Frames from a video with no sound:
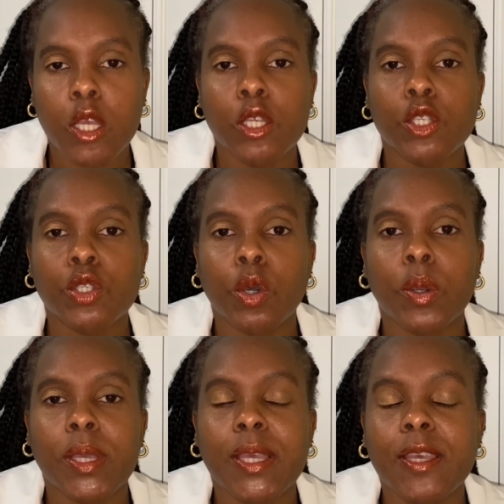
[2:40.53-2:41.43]
So
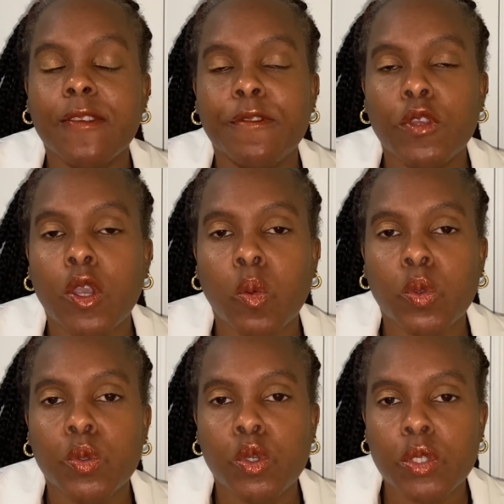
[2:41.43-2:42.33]
if you're
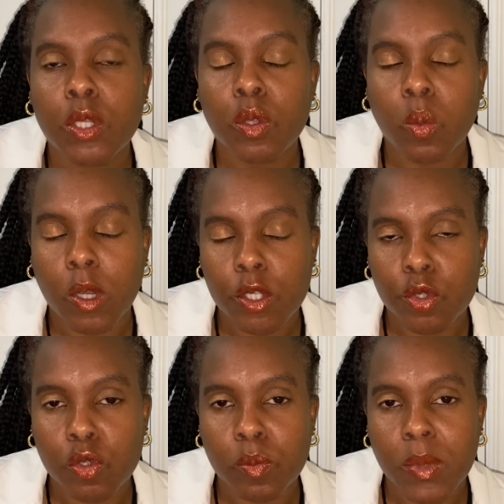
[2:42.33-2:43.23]
using the
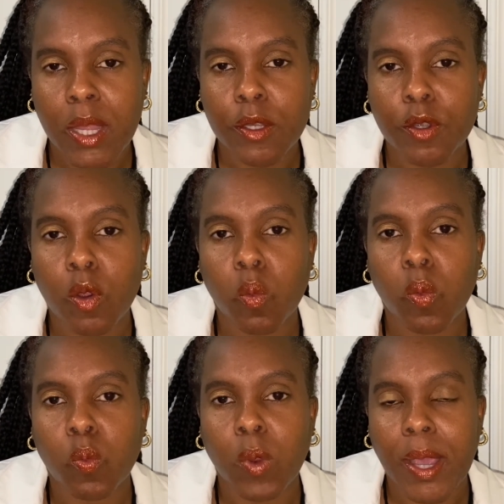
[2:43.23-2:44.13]
washroom and you're
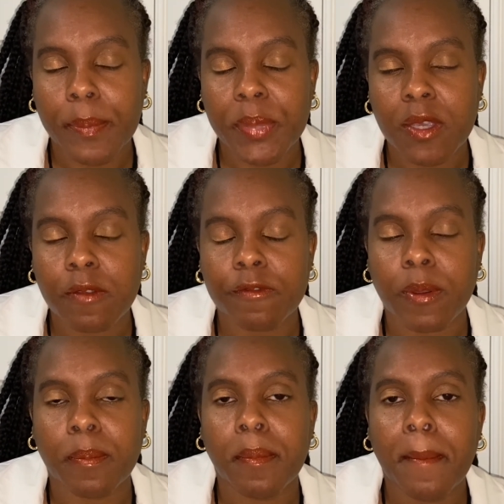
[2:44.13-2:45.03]
wiping
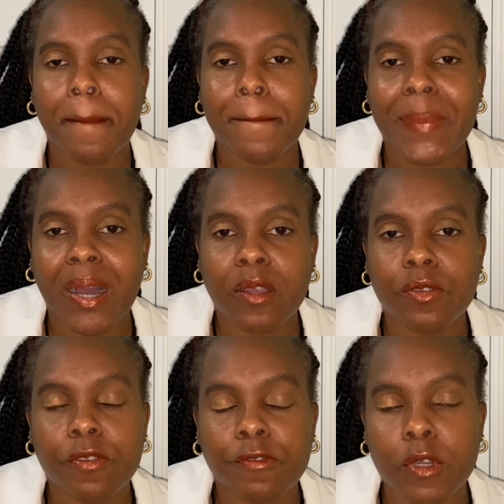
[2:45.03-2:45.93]
from back
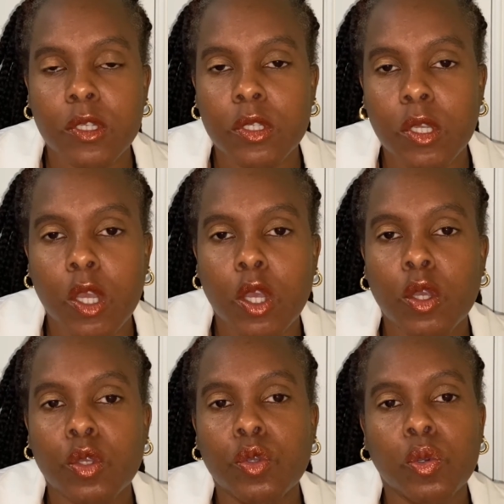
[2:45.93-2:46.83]
to front,
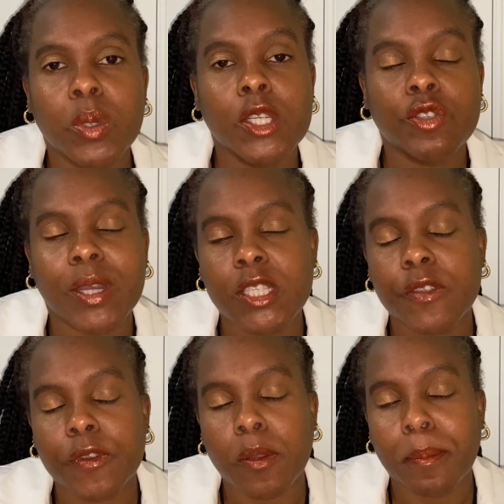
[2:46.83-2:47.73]
you will
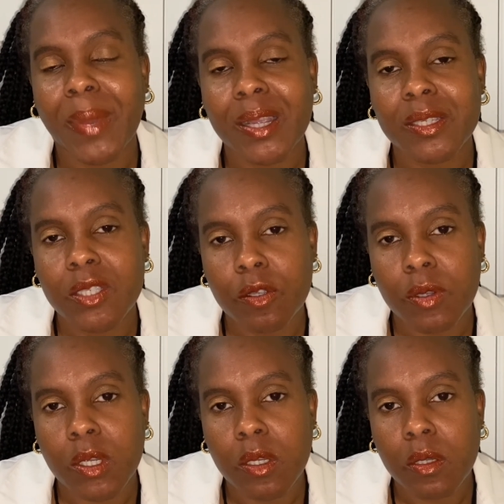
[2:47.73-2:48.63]
transfer
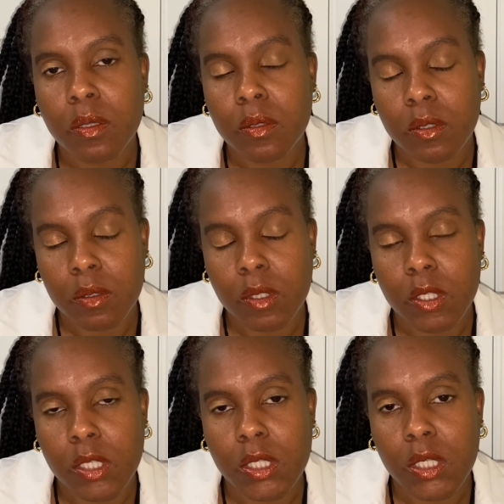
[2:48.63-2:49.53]
bacteria, such
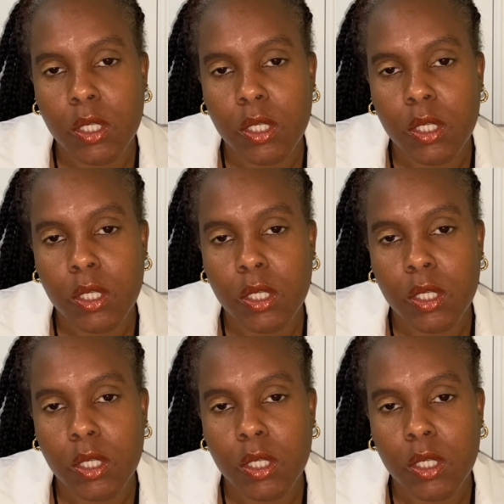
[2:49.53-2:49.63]
as E.